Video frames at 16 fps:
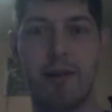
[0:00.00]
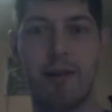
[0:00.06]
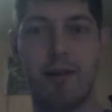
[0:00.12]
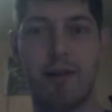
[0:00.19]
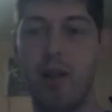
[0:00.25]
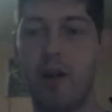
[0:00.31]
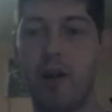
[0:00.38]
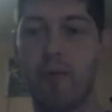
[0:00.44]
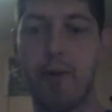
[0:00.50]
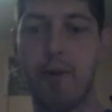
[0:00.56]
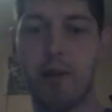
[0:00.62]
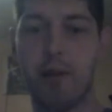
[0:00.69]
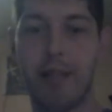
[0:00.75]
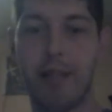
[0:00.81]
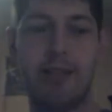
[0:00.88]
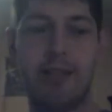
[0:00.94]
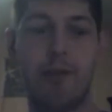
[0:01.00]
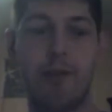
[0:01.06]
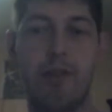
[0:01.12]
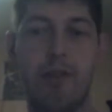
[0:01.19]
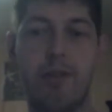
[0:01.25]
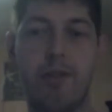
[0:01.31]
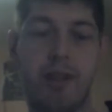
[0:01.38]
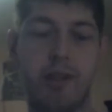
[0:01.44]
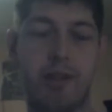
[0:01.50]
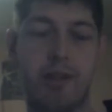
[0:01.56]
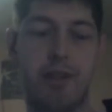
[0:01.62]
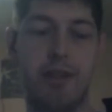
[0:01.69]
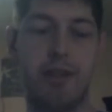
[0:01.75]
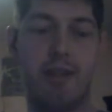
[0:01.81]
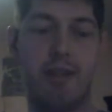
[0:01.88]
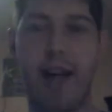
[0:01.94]
along with links to
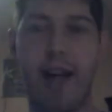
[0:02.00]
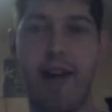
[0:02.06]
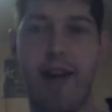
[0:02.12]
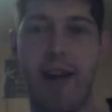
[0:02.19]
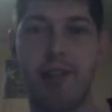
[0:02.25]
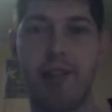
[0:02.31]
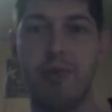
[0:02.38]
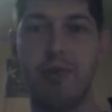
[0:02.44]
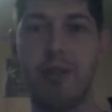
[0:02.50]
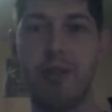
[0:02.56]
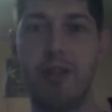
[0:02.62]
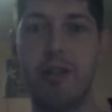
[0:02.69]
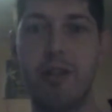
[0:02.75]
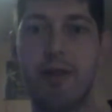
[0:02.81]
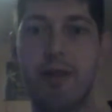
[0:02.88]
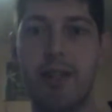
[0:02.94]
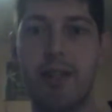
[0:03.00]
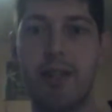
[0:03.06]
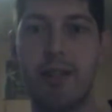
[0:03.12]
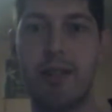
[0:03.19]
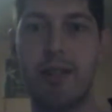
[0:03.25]
instructions on how to actually do it.